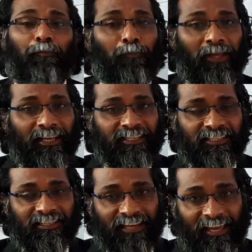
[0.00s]

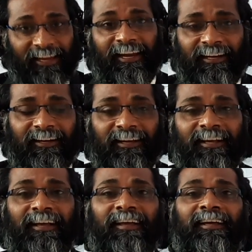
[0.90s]
Please like it,
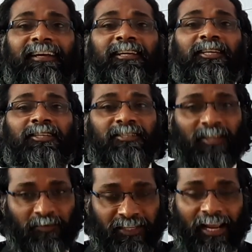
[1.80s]

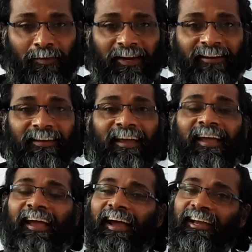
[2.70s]
subscribe it
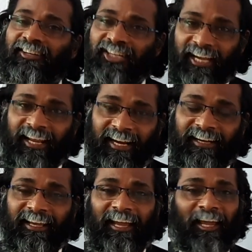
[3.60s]
and share
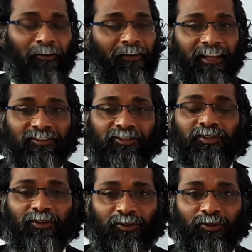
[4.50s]
it if it is
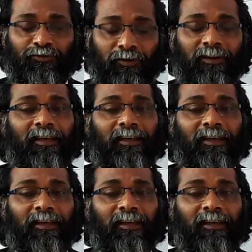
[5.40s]
useful.